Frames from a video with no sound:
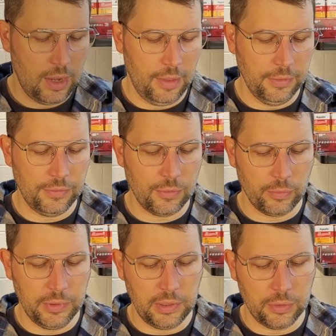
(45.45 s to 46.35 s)
Now, this is a
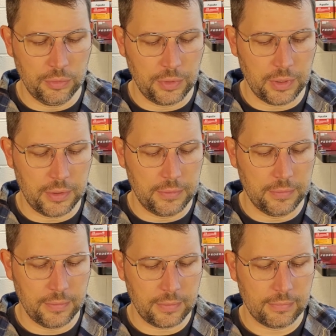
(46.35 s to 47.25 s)
really cool gun,
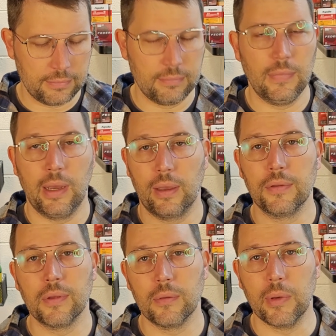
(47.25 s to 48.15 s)
like I
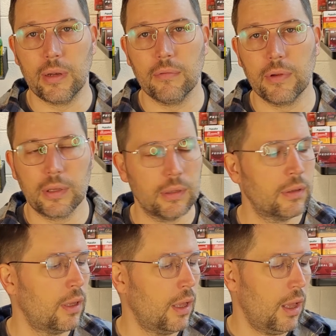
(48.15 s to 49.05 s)
say about every gun,
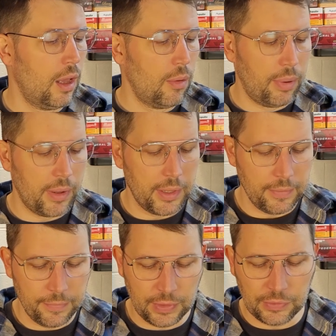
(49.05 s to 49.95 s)

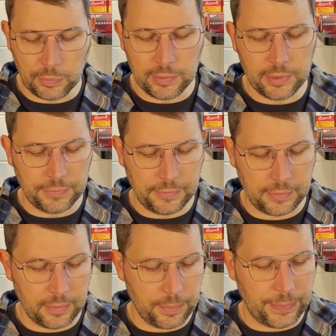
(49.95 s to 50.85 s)
but this one is
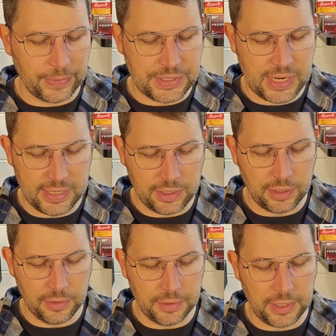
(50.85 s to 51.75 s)

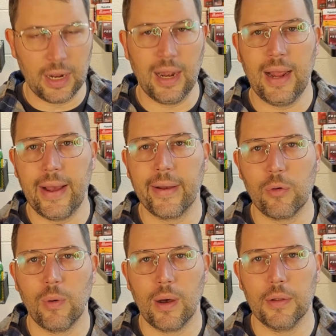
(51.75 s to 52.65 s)
particularly high
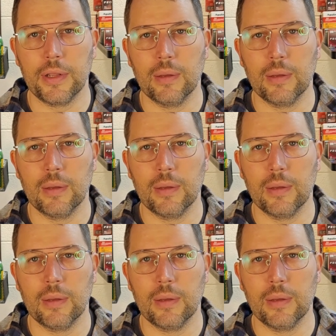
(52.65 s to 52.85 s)
quality.